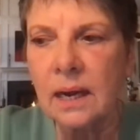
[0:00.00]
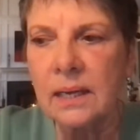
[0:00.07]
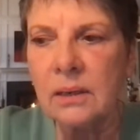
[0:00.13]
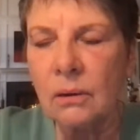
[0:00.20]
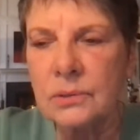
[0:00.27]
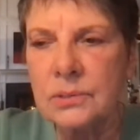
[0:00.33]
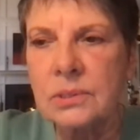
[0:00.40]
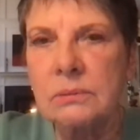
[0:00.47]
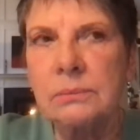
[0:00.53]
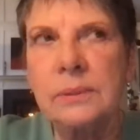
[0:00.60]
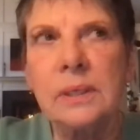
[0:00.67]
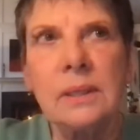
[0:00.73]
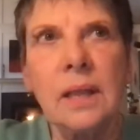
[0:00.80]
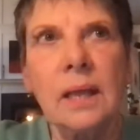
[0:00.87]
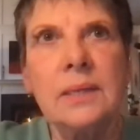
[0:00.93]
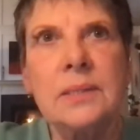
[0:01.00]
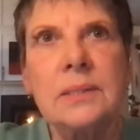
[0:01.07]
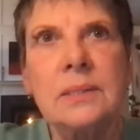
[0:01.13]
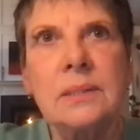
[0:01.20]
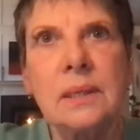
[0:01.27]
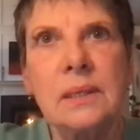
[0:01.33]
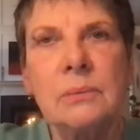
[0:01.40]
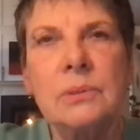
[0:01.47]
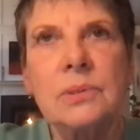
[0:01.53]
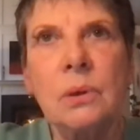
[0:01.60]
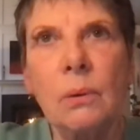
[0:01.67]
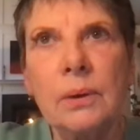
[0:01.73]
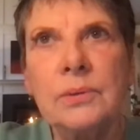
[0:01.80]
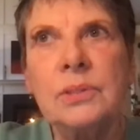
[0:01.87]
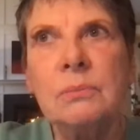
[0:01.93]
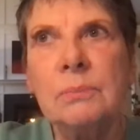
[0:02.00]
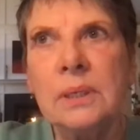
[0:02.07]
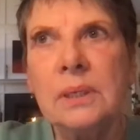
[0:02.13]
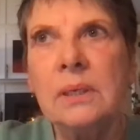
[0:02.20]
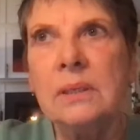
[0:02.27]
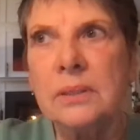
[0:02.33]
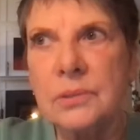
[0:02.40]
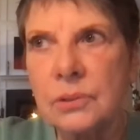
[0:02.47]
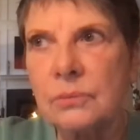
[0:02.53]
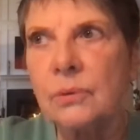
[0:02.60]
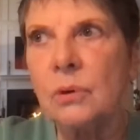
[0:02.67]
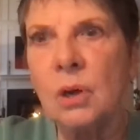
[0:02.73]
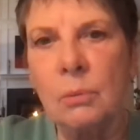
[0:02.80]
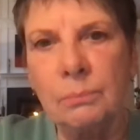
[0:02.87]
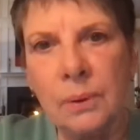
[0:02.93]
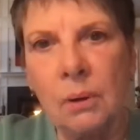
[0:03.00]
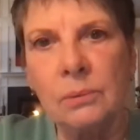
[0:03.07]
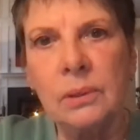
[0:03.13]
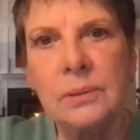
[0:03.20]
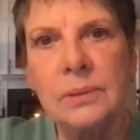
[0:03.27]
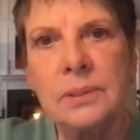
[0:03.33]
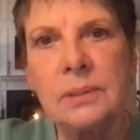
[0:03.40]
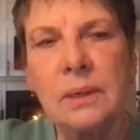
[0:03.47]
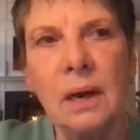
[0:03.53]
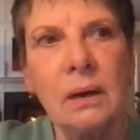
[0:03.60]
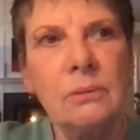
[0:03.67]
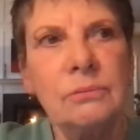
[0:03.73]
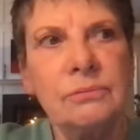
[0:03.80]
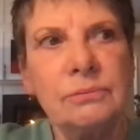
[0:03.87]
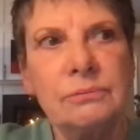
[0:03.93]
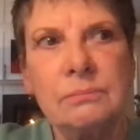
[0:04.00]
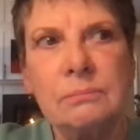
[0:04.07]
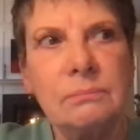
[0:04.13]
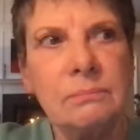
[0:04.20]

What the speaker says: I also realized that it was going to be an integral component of